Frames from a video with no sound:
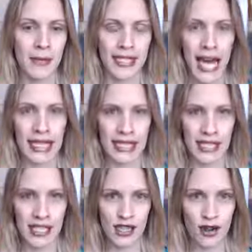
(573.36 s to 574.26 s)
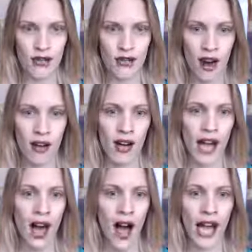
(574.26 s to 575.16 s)
Is that easy so far?
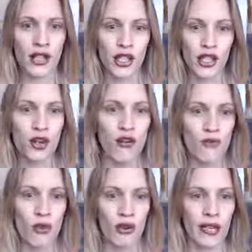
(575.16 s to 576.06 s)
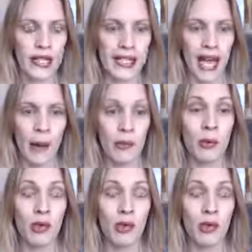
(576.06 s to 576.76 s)
I could go more in depth,